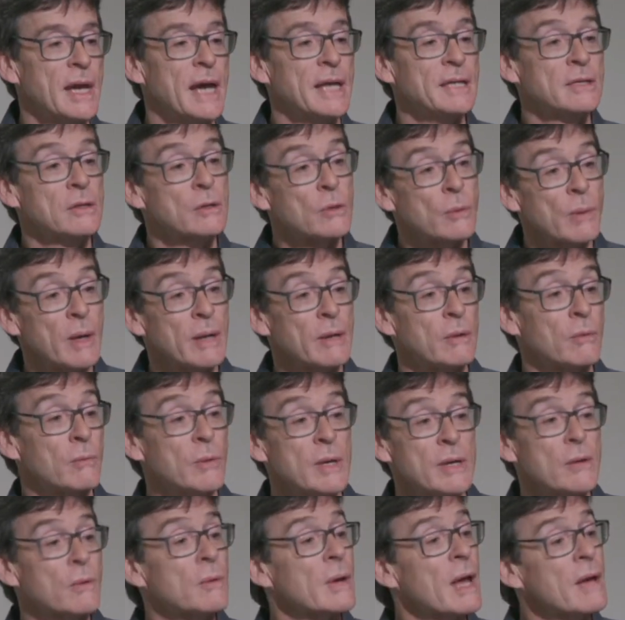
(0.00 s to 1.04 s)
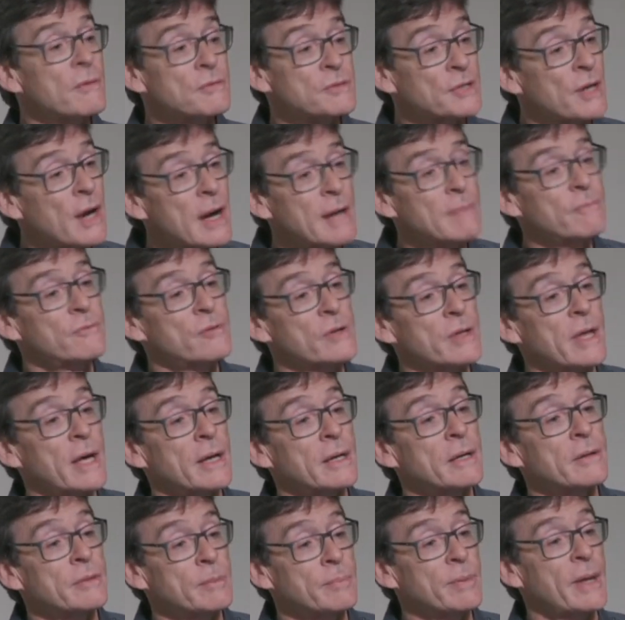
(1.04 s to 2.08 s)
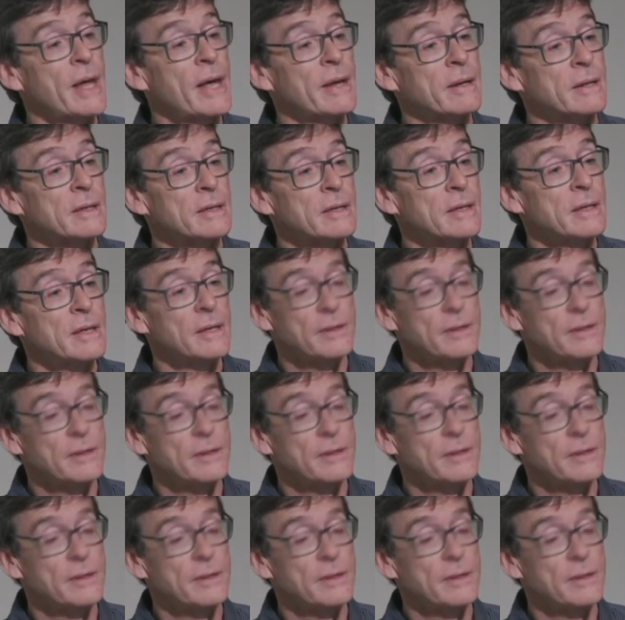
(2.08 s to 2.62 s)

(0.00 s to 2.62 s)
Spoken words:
And you know what? We don't have time for that on the planet.